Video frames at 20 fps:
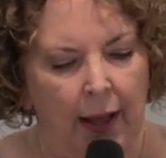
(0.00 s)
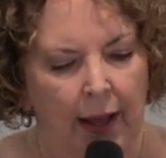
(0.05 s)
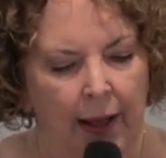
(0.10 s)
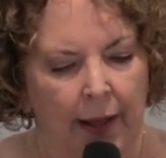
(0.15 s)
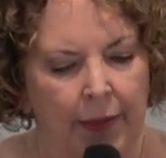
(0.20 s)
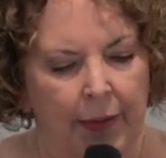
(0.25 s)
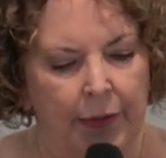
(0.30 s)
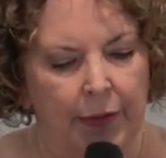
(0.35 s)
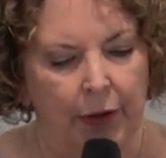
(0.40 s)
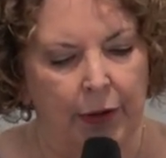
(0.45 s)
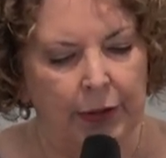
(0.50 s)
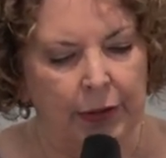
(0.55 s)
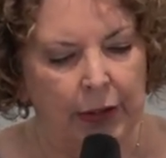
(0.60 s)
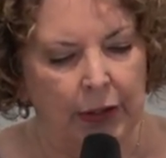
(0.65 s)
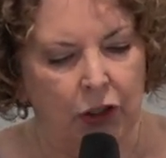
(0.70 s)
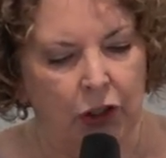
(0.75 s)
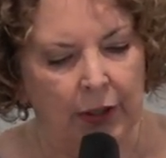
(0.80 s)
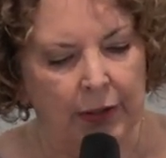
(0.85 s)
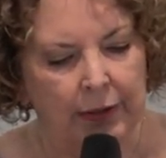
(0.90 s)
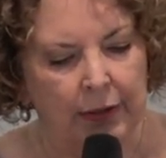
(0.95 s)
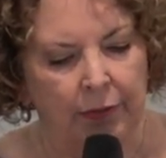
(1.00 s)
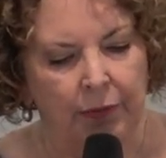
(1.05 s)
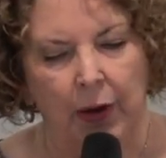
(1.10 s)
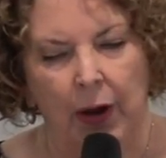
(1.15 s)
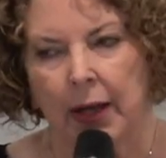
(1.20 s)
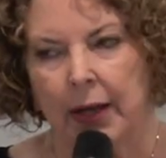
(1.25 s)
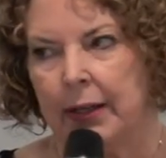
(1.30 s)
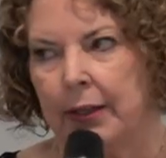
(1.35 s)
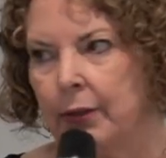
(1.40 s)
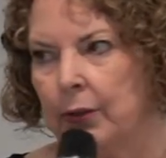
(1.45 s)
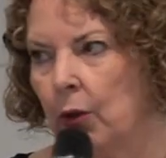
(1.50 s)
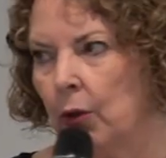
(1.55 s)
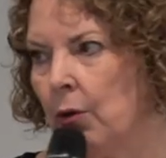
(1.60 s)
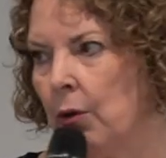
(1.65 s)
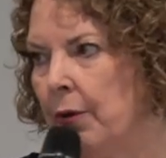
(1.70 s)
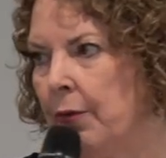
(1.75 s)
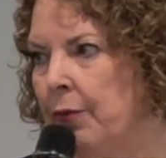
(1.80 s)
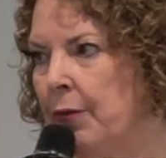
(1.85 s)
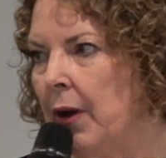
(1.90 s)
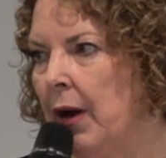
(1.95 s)
And then those he justified, he's
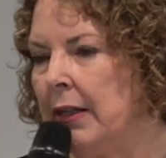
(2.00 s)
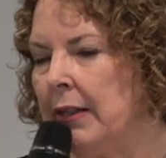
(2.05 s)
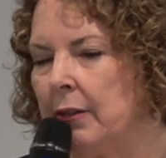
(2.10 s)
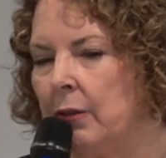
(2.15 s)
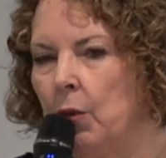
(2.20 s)
glorified.